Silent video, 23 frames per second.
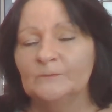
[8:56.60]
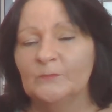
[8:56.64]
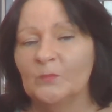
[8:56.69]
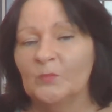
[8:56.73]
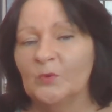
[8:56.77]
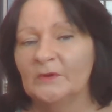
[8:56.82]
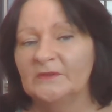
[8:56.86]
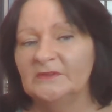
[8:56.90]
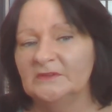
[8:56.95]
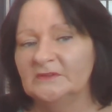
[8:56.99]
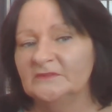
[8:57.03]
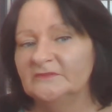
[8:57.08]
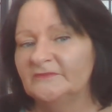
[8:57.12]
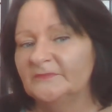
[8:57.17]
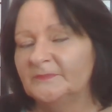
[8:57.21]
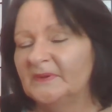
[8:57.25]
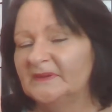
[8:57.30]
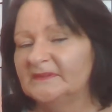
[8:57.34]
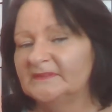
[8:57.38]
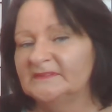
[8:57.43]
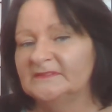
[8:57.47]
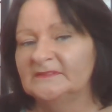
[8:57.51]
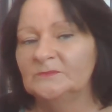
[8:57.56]
What you've
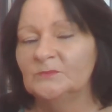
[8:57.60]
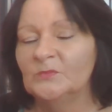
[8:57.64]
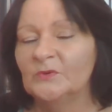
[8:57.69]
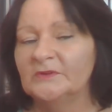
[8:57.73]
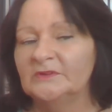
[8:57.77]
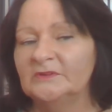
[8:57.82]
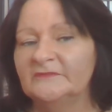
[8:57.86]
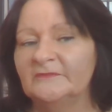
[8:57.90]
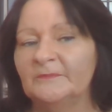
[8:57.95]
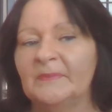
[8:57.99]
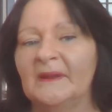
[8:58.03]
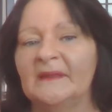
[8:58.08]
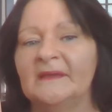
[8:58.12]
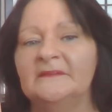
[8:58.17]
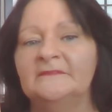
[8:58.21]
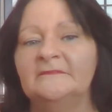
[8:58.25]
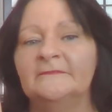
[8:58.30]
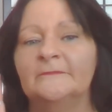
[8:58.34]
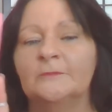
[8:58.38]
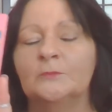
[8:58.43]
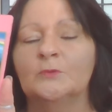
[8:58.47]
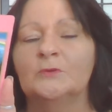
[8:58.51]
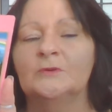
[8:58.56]
picked and what you've
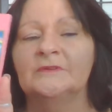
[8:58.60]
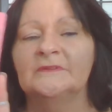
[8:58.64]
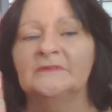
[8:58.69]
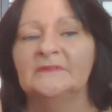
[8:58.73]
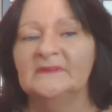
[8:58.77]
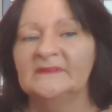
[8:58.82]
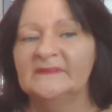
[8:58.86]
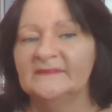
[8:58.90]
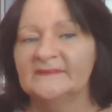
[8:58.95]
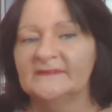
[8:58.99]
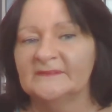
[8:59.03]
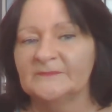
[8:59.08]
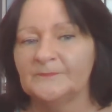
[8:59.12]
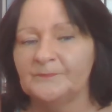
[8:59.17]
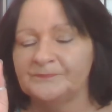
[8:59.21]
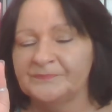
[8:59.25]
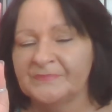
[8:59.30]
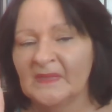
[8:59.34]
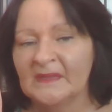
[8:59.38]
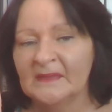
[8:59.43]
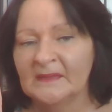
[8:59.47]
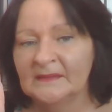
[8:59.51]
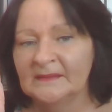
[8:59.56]
planned for in this
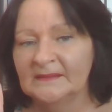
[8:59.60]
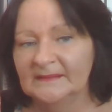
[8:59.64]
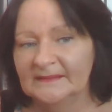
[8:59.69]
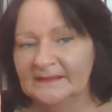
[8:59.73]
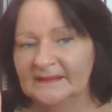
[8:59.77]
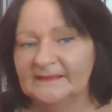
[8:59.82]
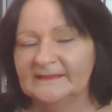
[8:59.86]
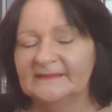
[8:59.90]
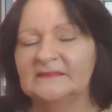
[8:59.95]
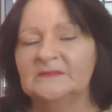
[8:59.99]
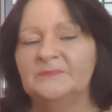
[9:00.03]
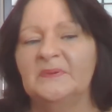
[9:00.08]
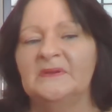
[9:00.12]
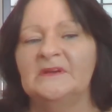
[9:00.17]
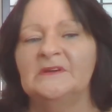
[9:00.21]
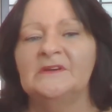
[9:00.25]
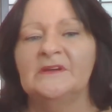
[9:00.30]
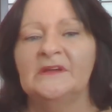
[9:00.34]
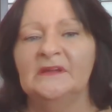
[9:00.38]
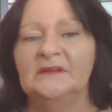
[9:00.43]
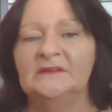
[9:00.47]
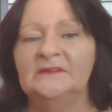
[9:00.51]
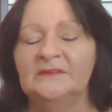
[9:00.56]
next
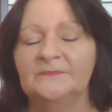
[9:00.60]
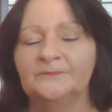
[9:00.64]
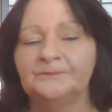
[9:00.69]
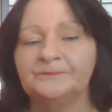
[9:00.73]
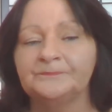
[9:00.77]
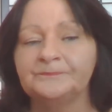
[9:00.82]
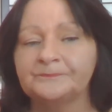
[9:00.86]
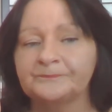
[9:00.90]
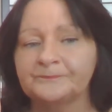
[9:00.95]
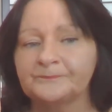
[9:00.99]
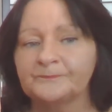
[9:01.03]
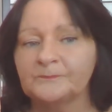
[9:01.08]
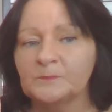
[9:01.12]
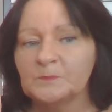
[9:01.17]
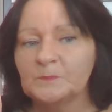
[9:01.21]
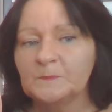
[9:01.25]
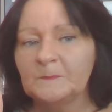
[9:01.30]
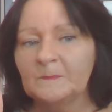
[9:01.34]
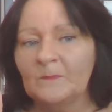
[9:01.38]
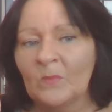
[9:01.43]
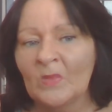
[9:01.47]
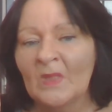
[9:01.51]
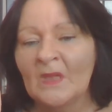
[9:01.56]
period,
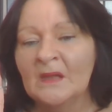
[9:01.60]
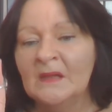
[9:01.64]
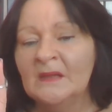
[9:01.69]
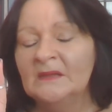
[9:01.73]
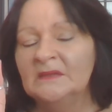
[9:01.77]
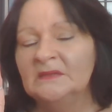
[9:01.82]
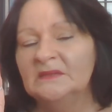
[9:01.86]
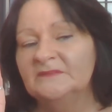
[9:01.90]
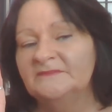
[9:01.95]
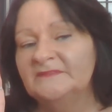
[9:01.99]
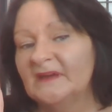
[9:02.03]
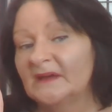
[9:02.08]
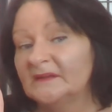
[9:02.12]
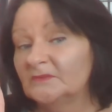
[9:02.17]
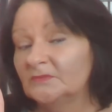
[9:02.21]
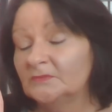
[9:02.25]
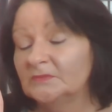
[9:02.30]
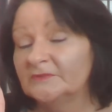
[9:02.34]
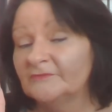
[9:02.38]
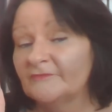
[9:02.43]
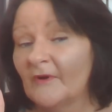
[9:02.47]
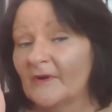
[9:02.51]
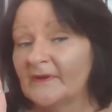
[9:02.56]
you've done
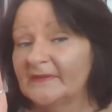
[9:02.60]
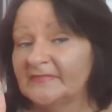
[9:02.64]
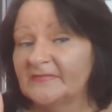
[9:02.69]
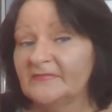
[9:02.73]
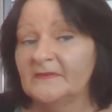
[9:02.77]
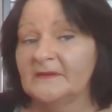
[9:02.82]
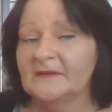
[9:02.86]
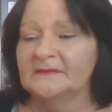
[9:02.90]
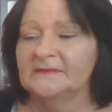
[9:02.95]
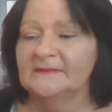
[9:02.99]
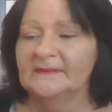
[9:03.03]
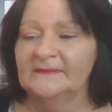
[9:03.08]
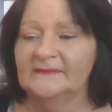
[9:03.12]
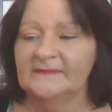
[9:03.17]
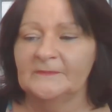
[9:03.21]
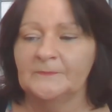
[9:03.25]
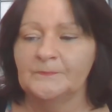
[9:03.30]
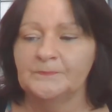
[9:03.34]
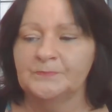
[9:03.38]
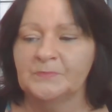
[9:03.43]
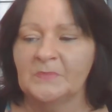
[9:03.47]
all the right things.